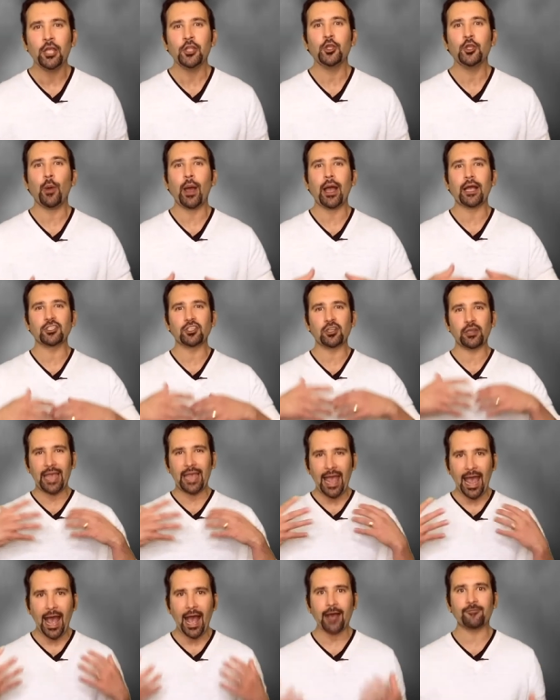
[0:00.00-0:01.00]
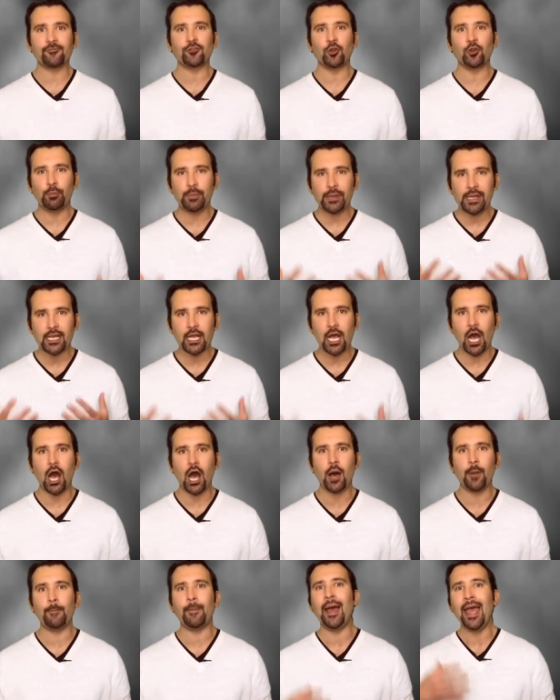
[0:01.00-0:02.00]
you actually have to
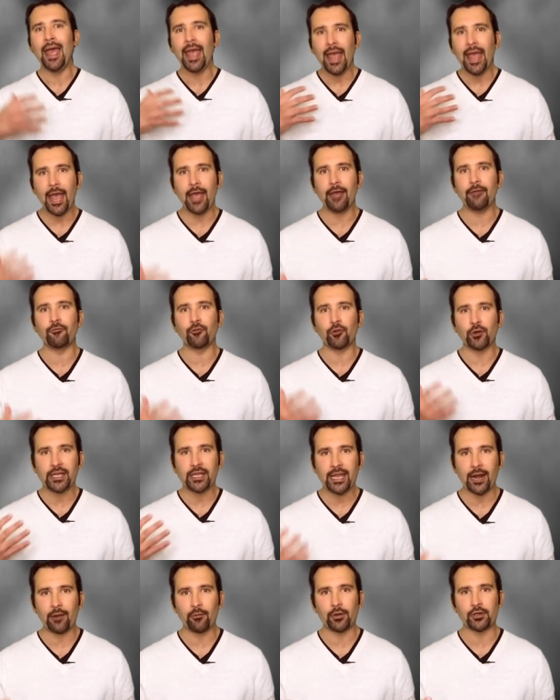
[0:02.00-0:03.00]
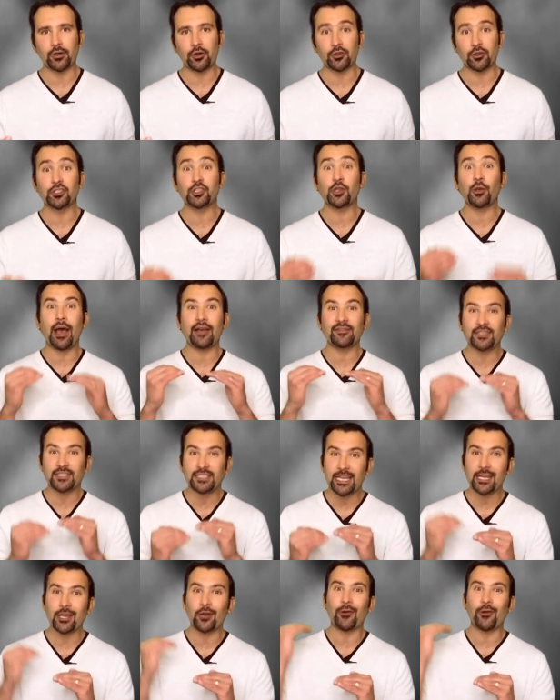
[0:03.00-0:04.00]
become every character, so you have to
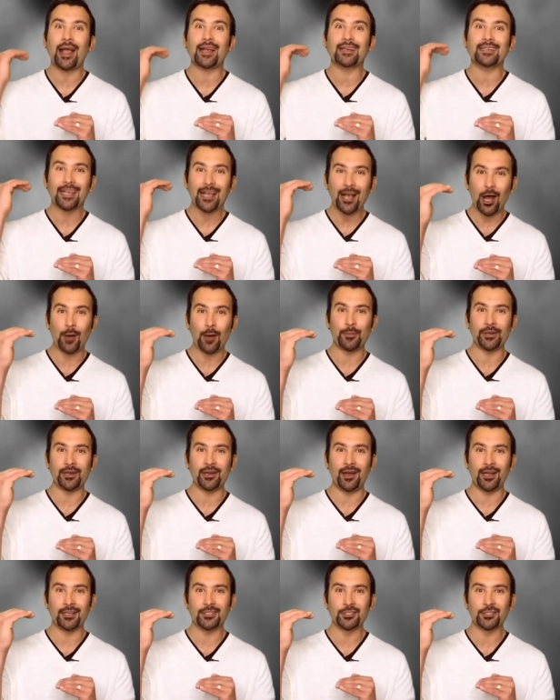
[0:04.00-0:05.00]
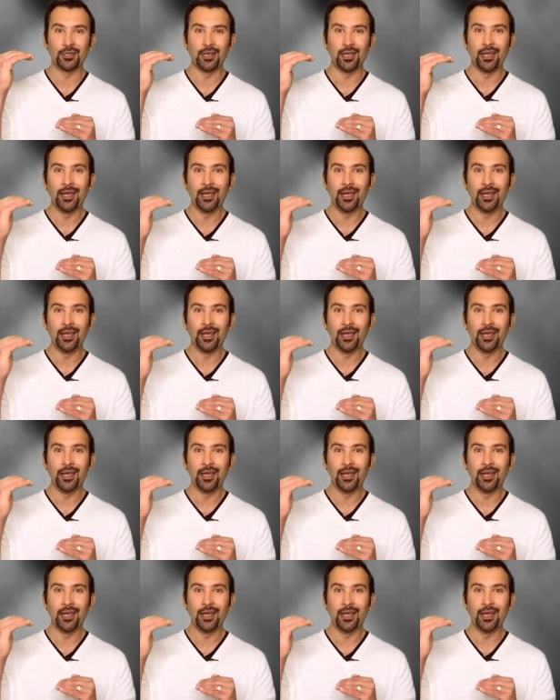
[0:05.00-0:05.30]
take your acting up a notch.